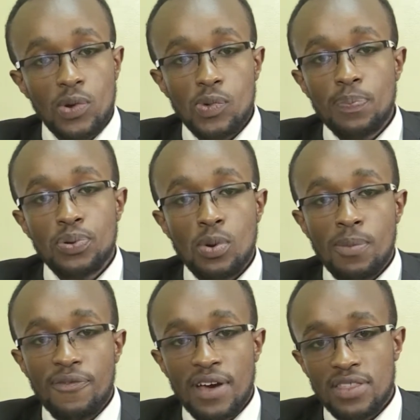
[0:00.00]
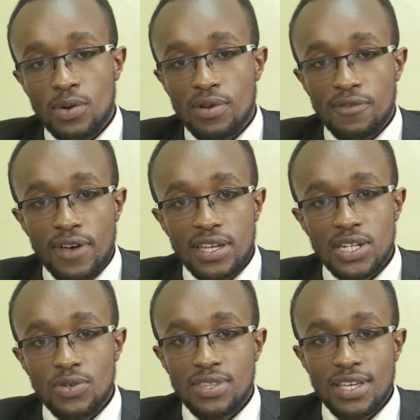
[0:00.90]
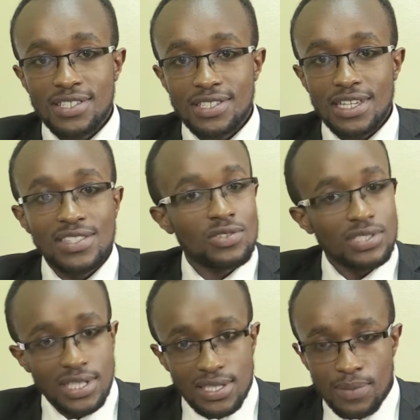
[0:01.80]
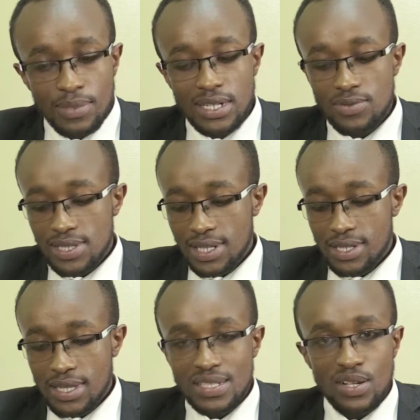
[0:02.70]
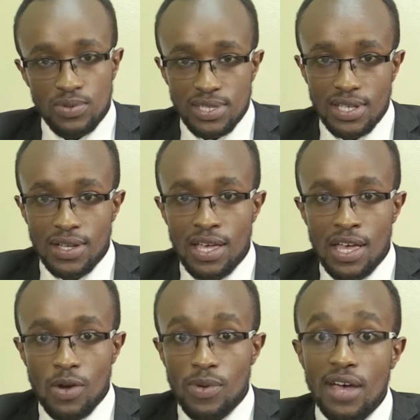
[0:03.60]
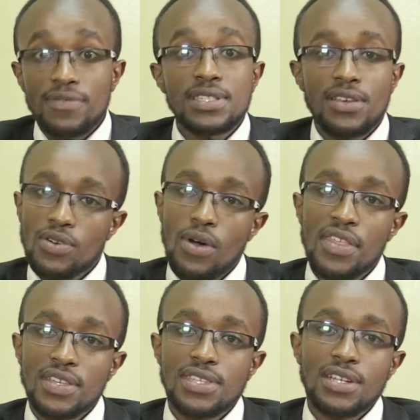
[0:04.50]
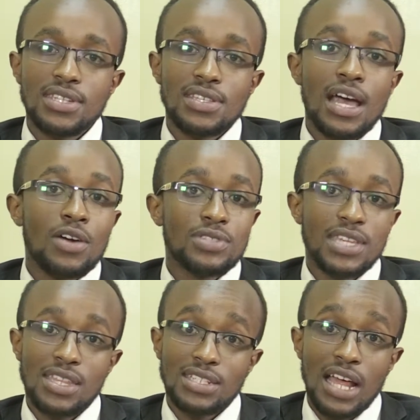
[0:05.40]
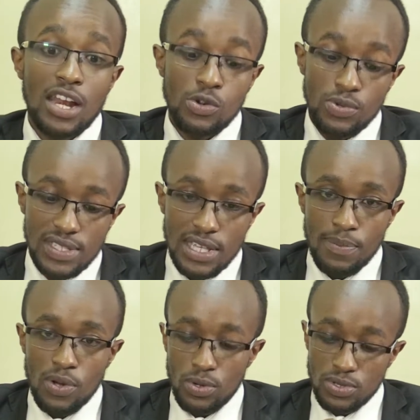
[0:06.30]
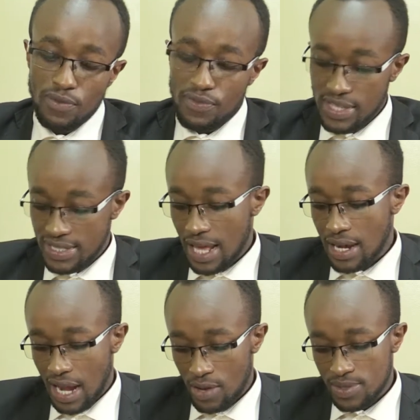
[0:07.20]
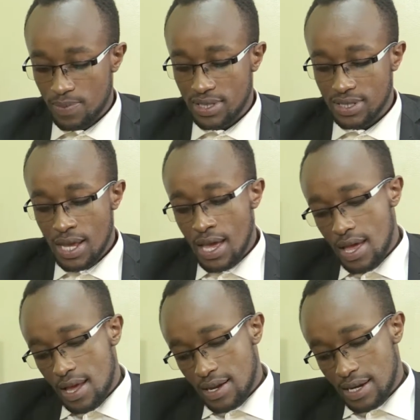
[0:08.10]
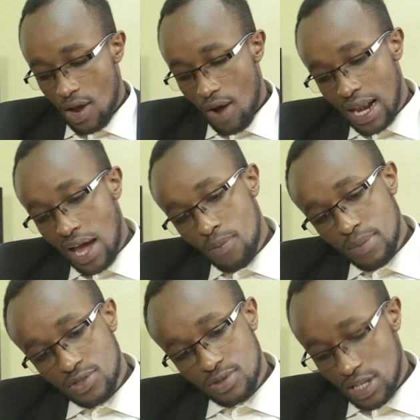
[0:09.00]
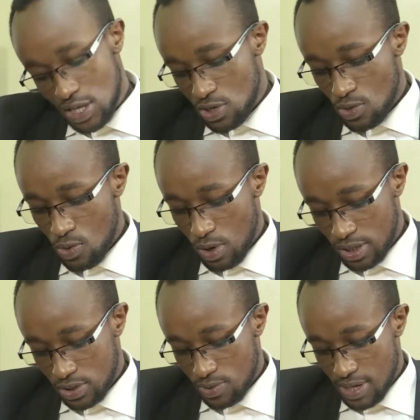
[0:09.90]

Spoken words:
we probe further, we'll find out that it's not just the matatu sector that's losing. We have several other sectors out there that are losing because of this announcement. Now, allow me to take you to